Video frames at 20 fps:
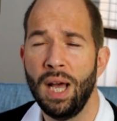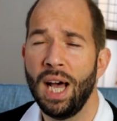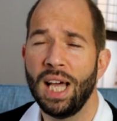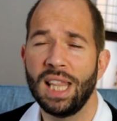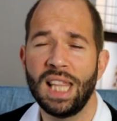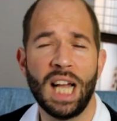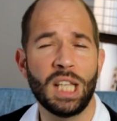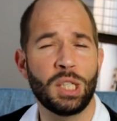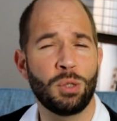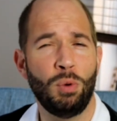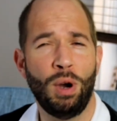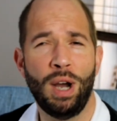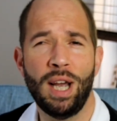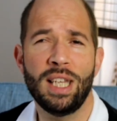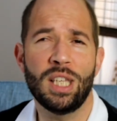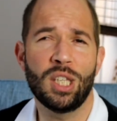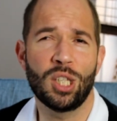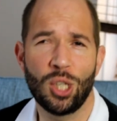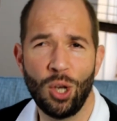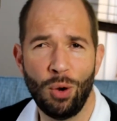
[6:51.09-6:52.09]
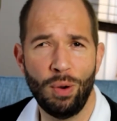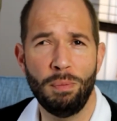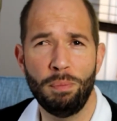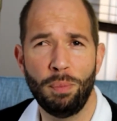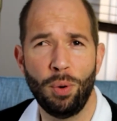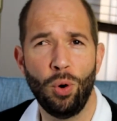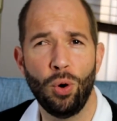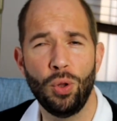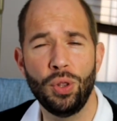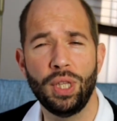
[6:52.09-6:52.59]
That's why it's so
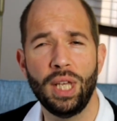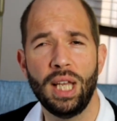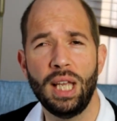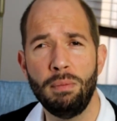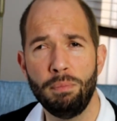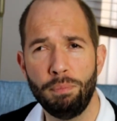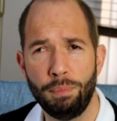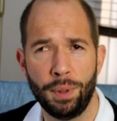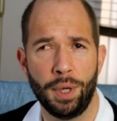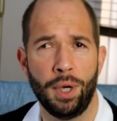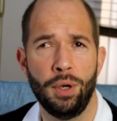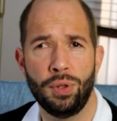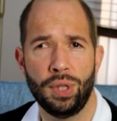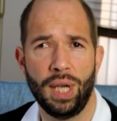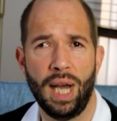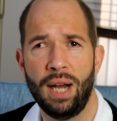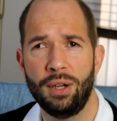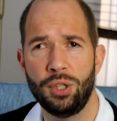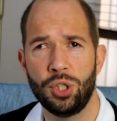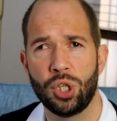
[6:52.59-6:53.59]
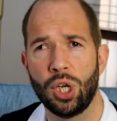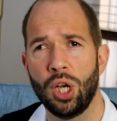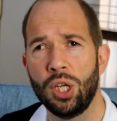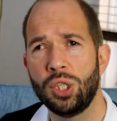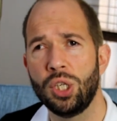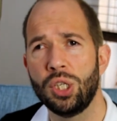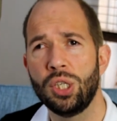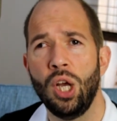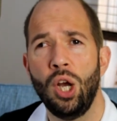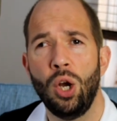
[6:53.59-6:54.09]
important that in both our
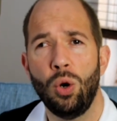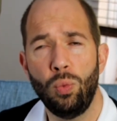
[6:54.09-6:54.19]
churches